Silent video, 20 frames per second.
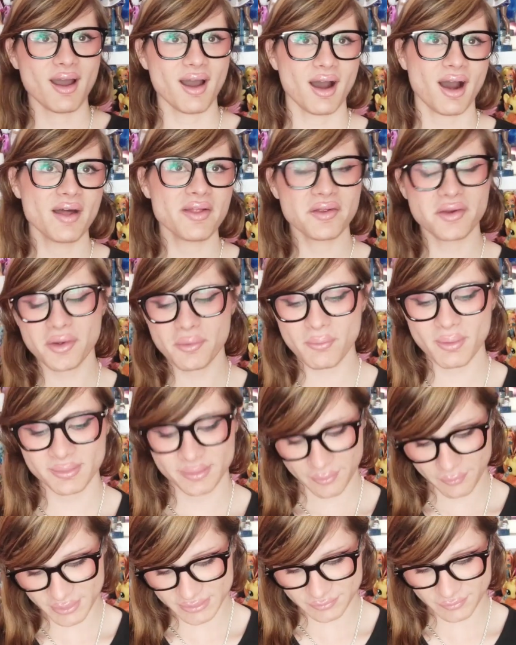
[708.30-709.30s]
I don't know what
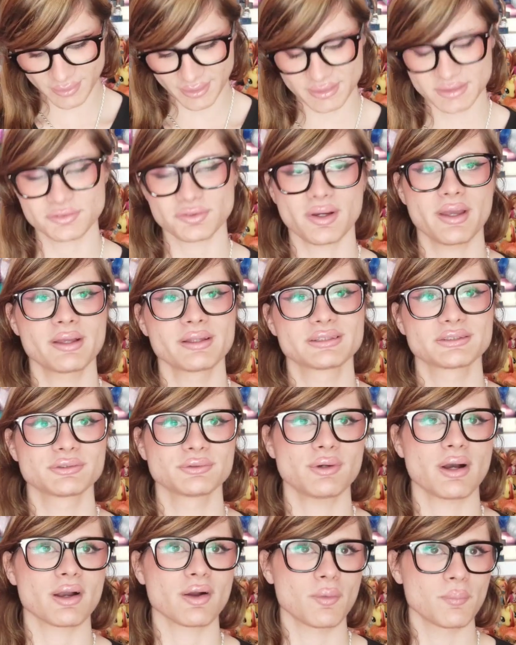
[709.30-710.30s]
I was really trying
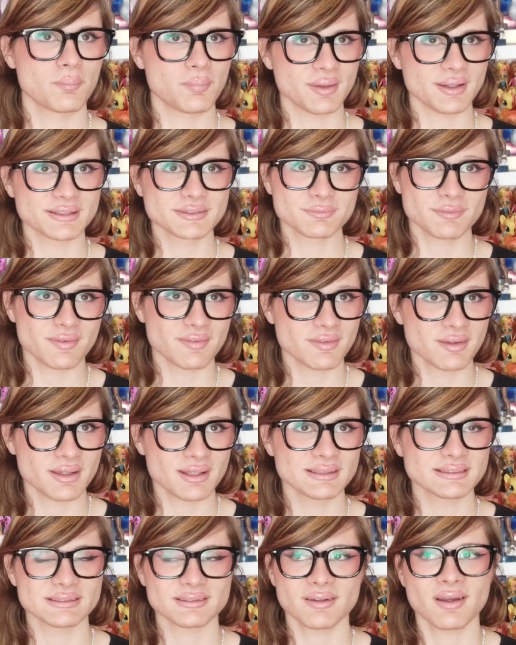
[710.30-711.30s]
to accomplish with
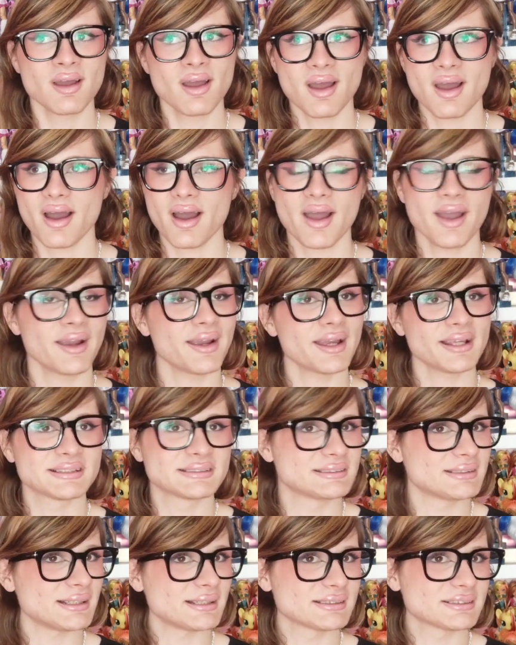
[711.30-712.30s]
this. I guess
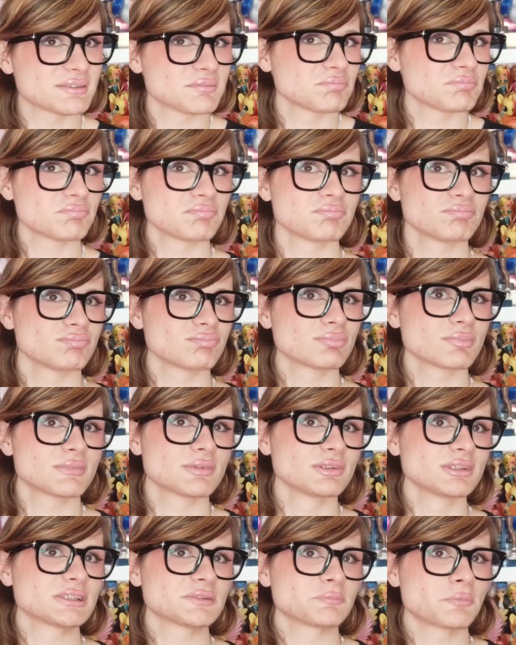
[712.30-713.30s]
just
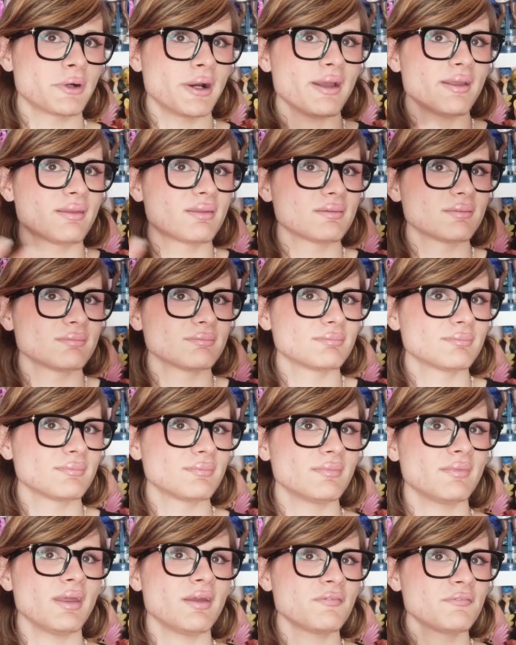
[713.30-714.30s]
to spread
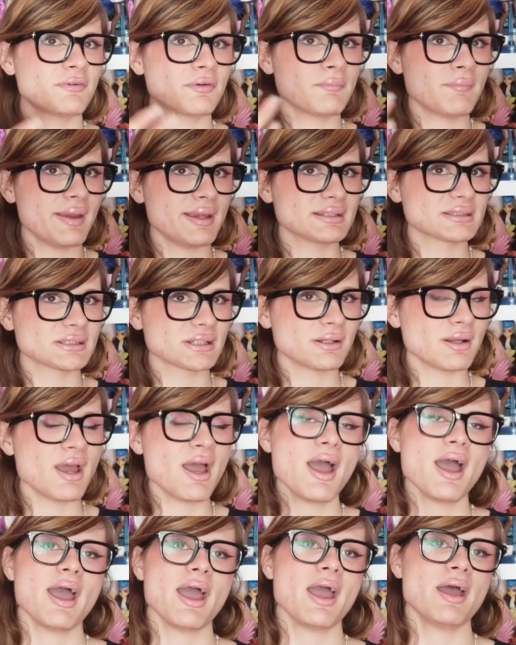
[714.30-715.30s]
the information.
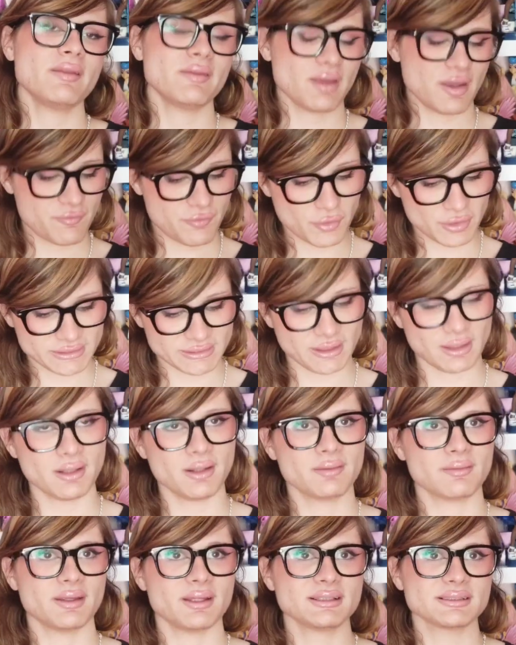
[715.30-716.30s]
And if you're
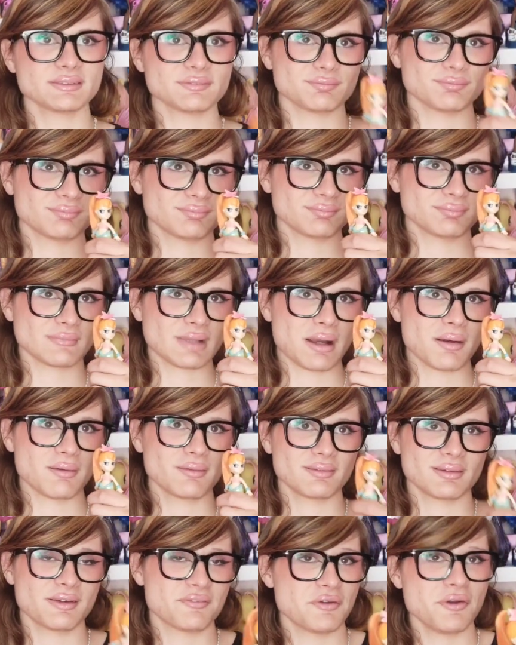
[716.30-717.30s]
selling this,
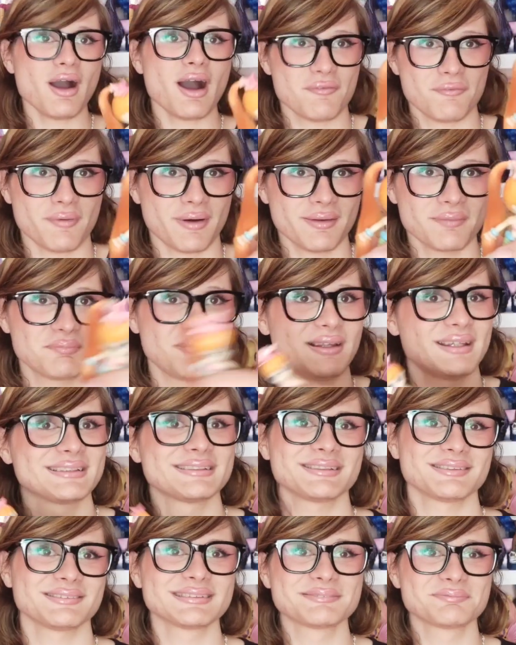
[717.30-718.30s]
if you have one, please
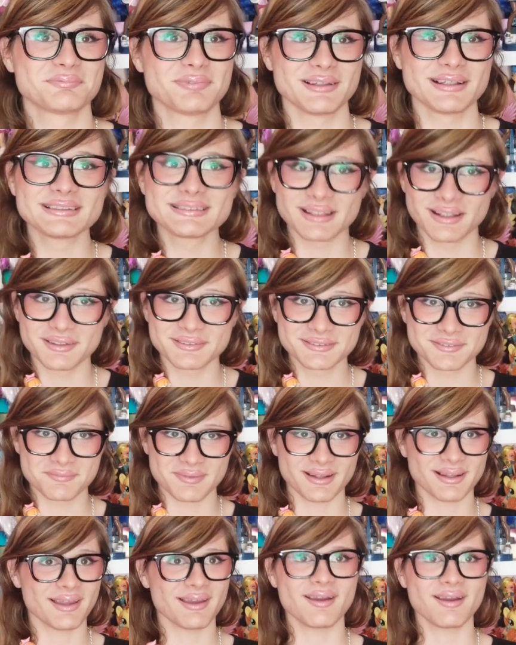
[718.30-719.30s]
say it to
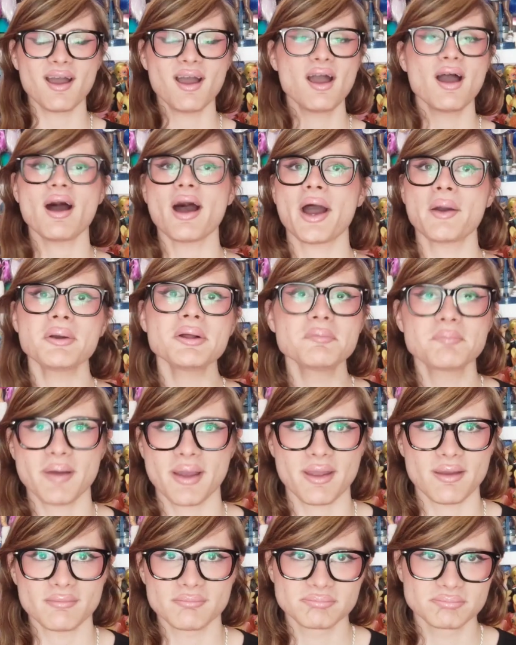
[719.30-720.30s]
me. Like, I will
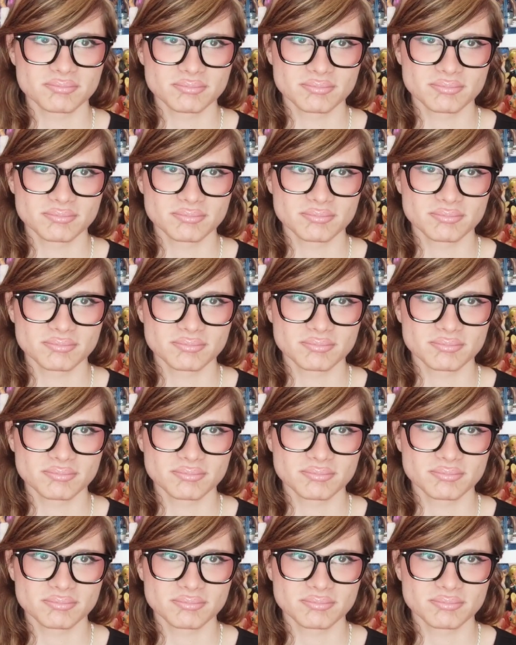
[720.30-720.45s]
pay,